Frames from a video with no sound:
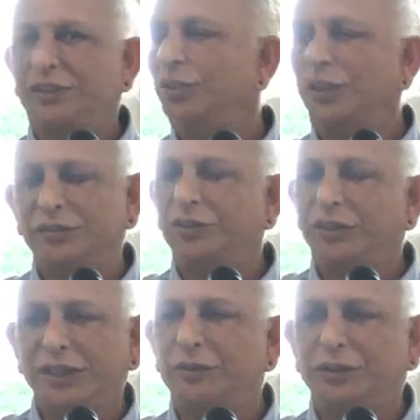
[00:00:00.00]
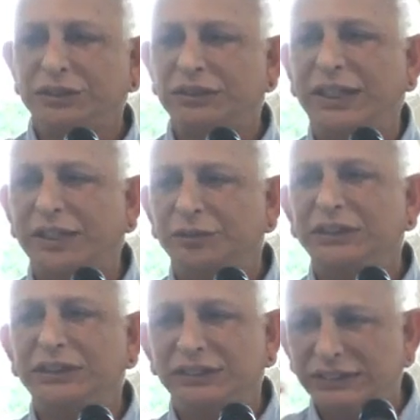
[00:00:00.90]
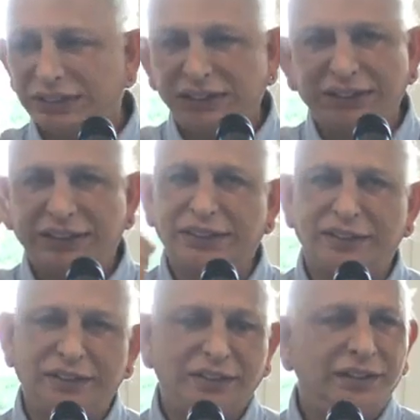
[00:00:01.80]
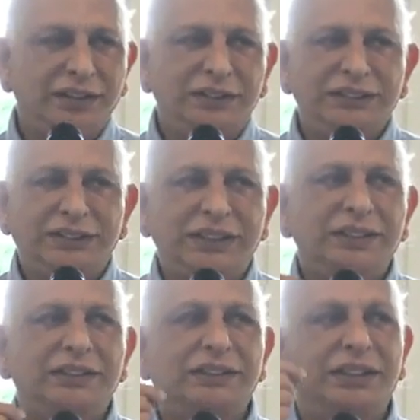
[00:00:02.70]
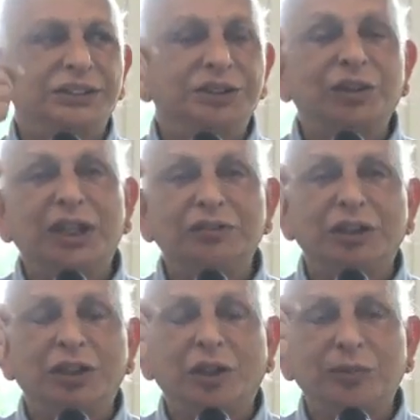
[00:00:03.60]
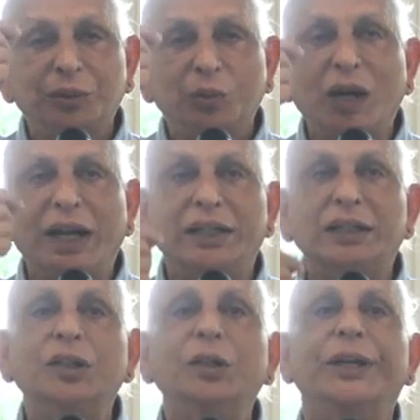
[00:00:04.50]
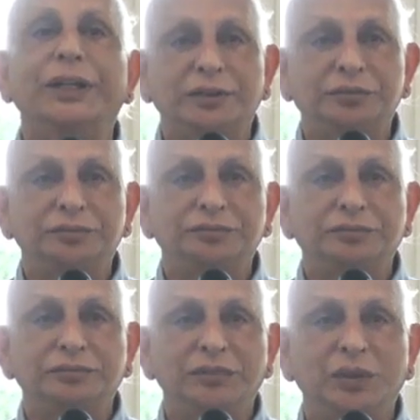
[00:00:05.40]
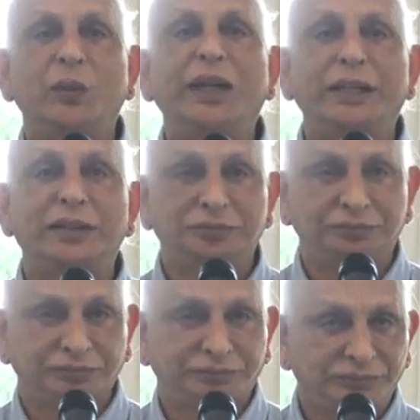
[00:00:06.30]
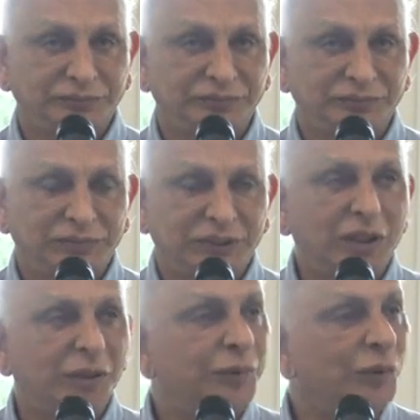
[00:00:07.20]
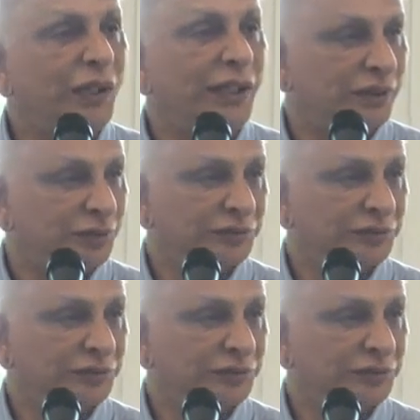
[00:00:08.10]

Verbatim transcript: don't have to worry about the diamond, till there, think that you have a copper wire going, a wire, copper wire.